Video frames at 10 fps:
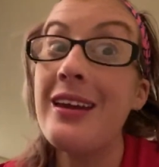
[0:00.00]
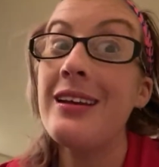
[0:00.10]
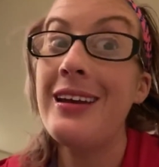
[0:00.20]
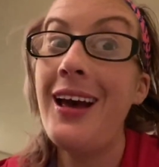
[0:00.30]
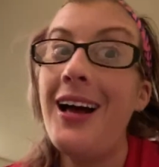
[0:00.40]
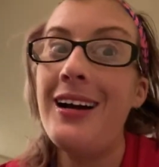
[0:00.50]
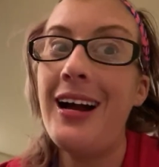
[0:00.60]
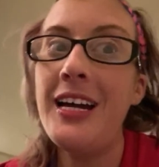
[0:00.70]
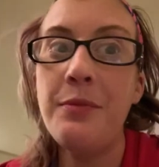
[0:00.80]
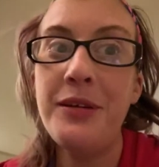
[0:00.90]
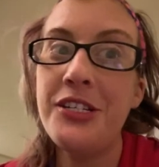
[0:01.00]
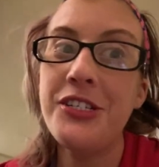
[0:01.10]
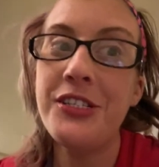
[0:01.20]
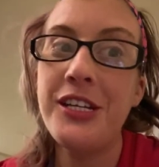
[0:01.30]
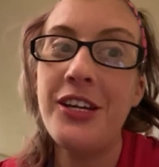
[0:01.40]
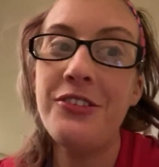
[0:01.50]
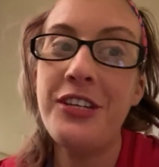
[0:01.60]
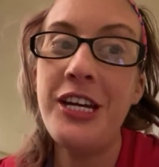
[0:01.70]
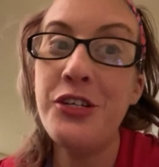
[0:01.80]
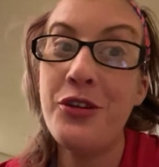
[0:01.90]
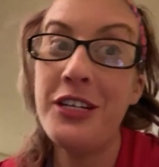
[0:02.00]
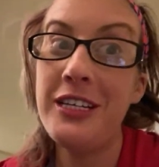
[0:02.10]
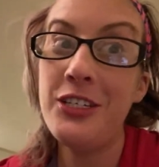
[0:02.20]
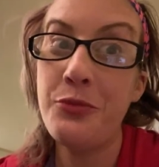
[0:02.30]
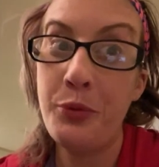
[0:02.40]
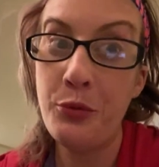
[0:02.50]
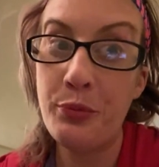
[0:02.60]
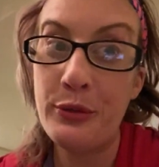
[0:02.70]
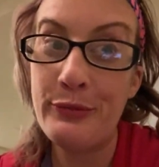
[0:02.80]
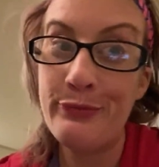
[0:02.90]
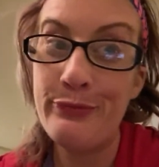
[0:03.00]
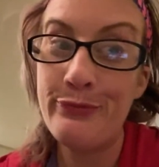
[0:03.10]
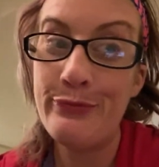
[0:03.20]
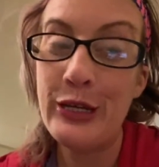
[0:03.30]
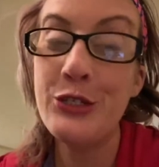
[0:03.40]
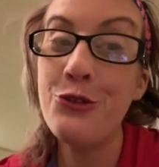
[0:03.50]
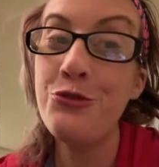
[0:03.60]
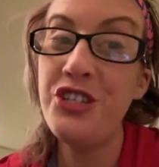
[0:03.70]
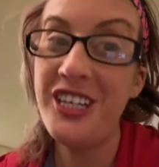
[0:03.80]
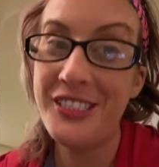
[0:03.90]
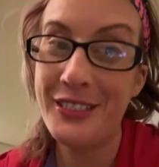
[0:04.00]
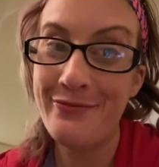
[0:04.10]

Yeah, I had a patient the other day try to eat his poop. His own shit.